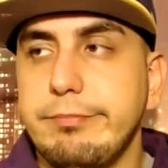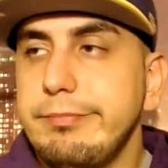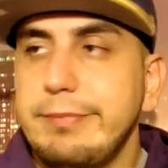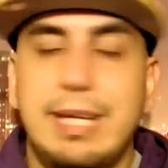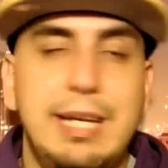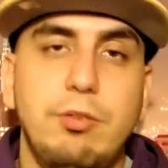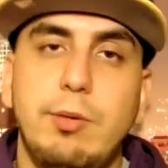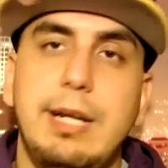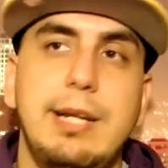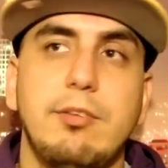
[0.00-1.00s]
It is what
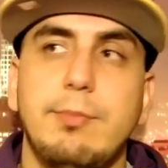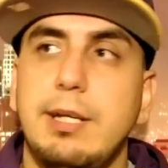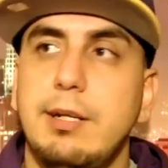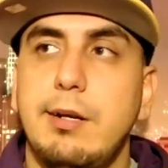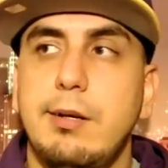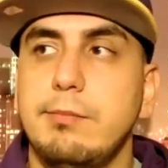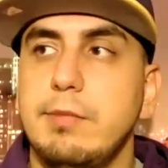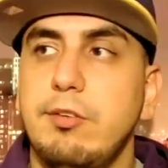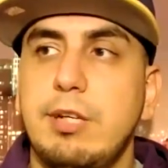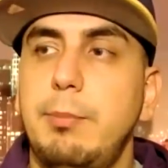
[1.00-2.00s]
it is, man.
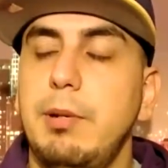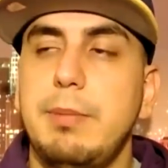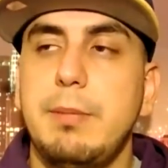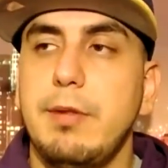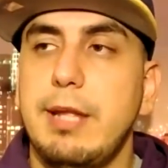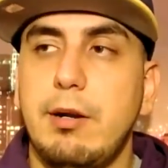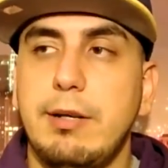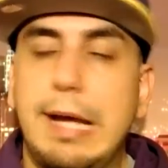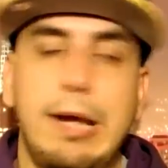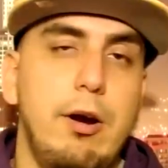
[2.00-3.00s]
There's a couple of people that are
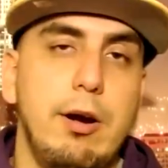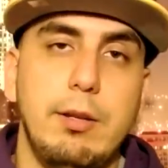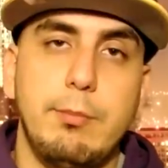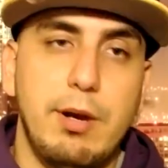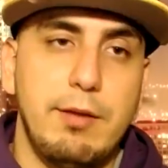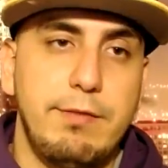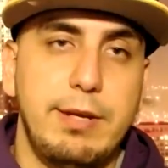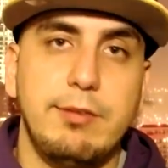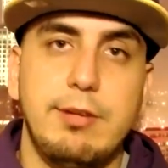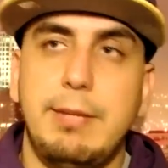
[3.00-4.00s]
diehard LeBron
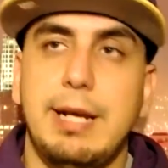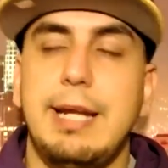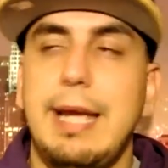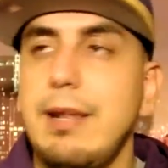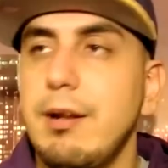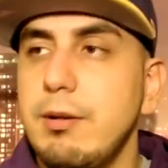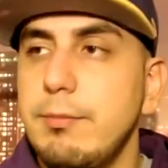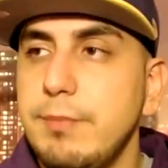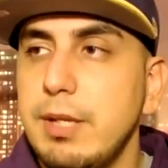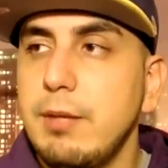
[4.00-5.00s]
fans. I'm not going to hate on
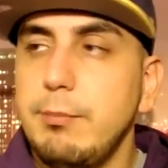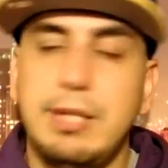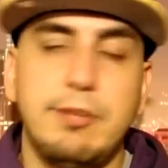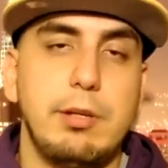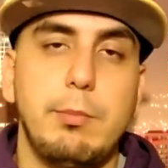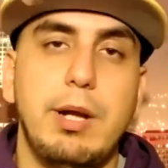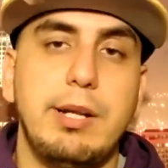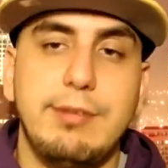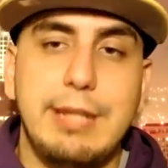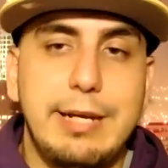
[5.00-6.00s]
them because LeBron
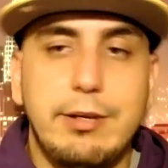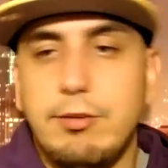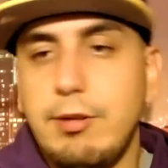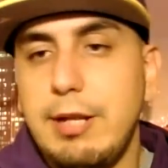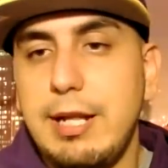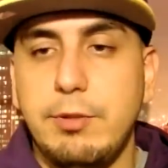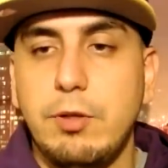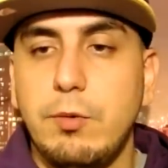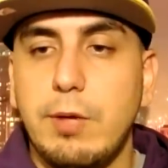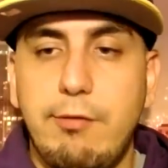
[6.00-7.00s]
is a Laker, so let him
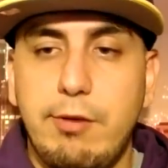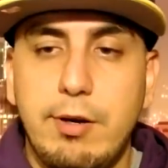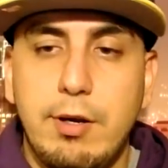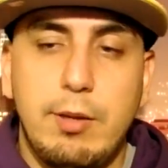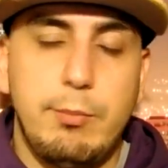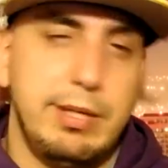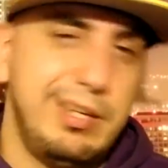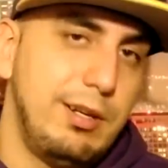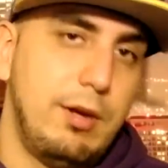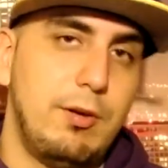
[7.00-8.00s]
do whatever. But,
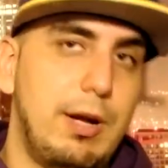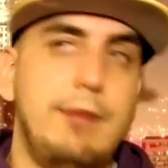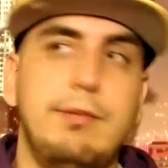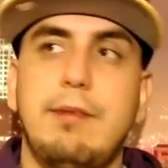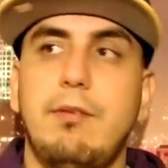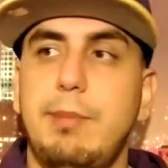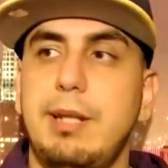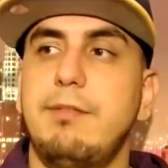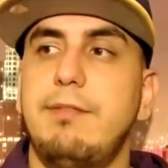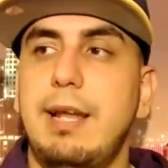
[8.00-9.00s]
I've never
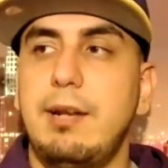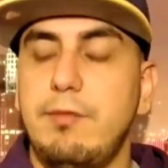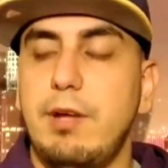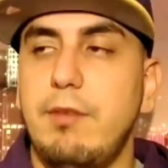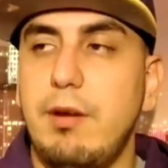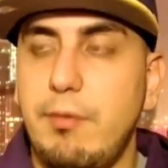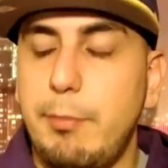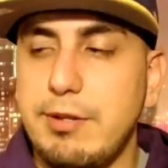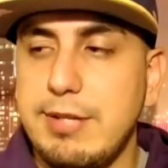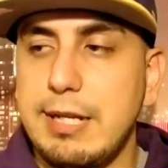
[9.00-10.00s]
been a fan of a
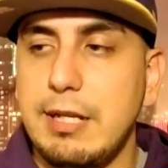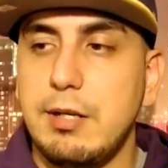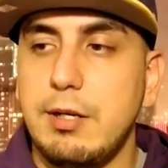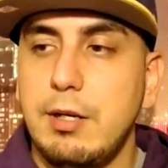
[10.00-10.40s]
particular